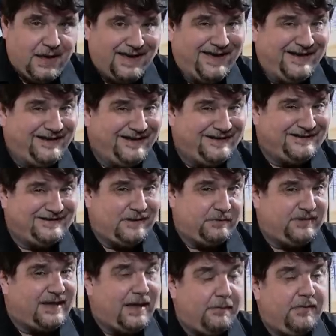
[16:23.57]
And in
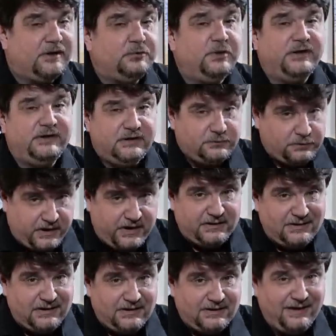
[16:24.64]
September
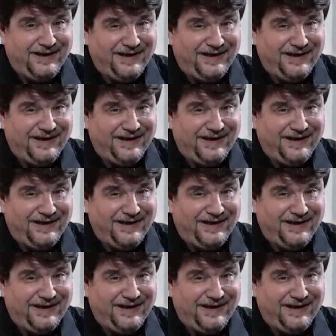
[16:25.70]
2020, the